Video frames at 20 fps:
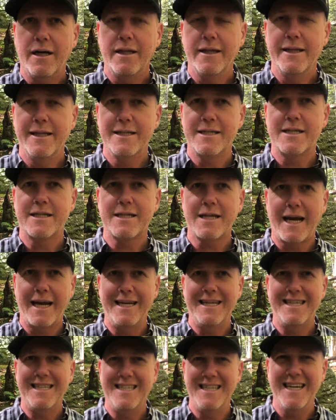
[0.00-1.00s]
this site
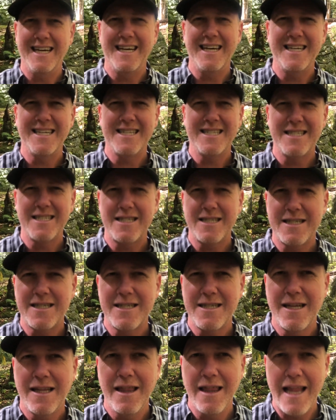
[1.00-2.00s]

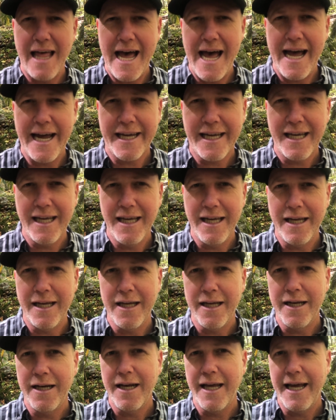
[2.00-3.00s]
does lack
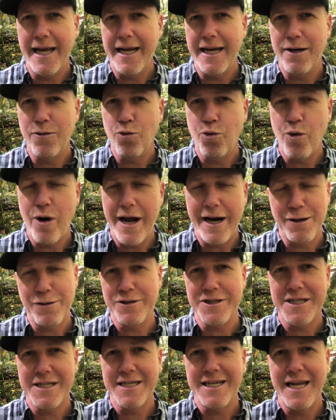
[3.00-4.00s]
in a
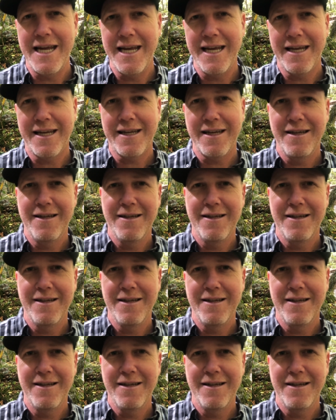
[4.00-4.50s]
rattlesnake